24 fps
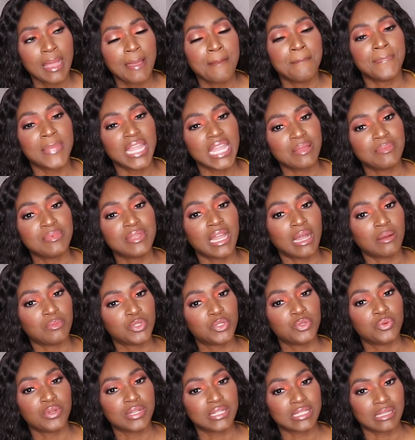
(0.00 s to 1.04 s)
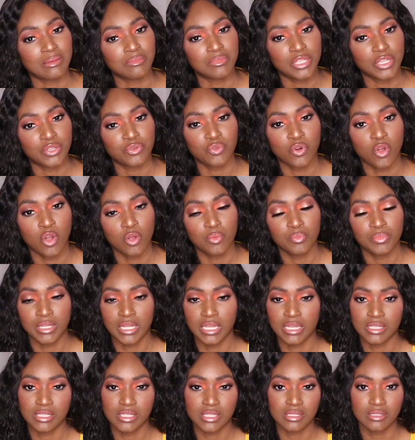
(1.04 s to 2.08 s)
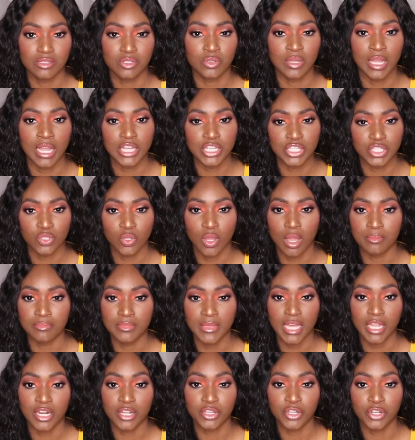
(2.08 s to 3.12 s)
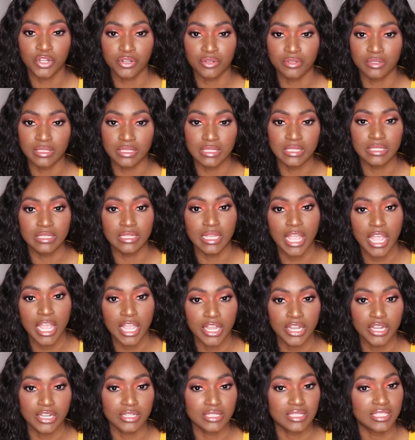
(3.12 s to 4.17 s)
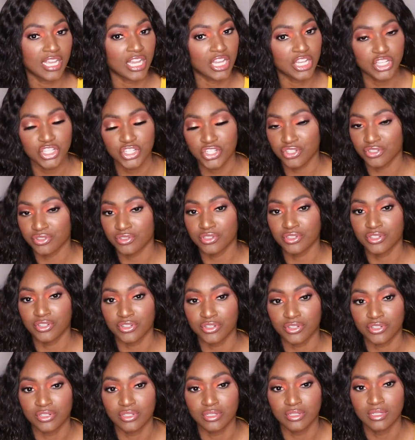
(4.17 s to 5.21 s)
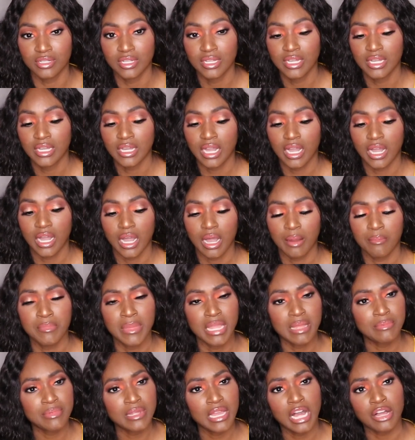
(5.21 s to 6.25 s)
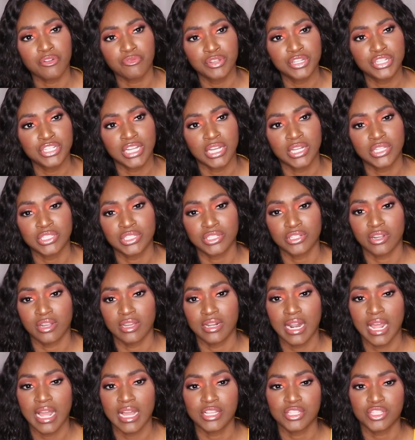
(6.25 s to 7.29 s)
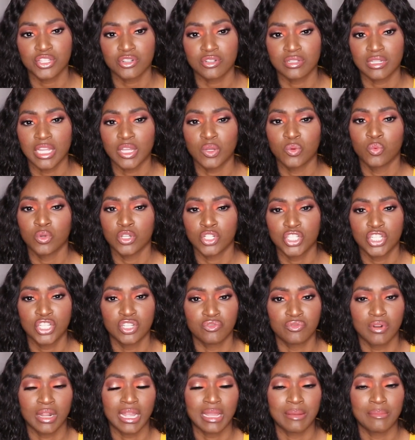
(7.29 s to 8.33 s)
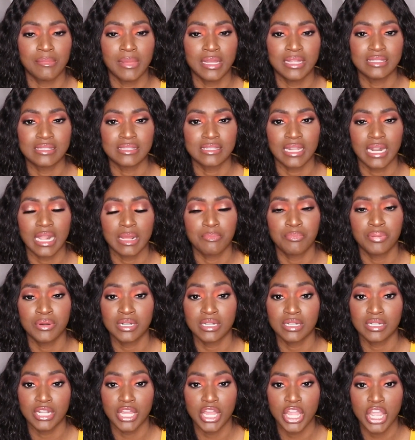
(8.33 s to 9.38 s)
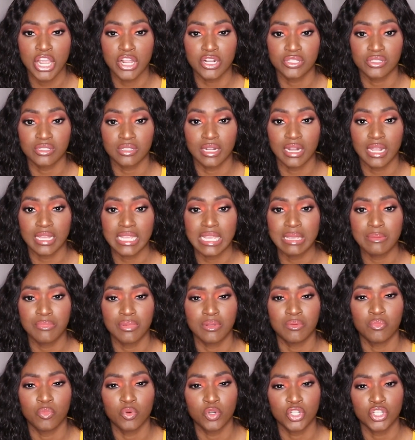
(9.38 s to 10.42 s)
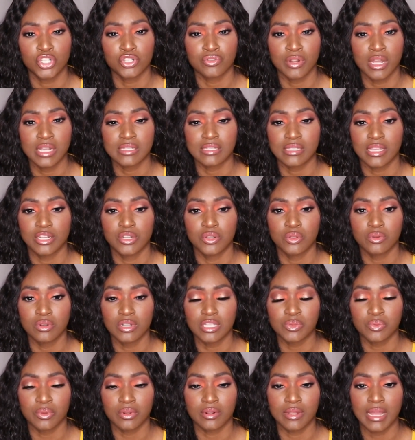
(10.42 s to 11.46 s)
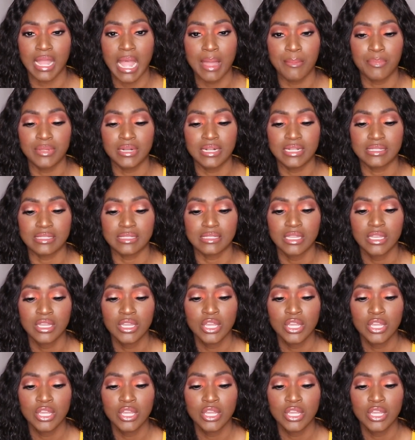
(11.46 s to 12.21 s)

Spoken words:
Maybe I'm doing something wrong because you guys know I'm not a curly hair texture girl. Maybe I'll reach out to her and ask her like what she recommends that I put in the hair so that I keep it moisturized. So I notice what will happen is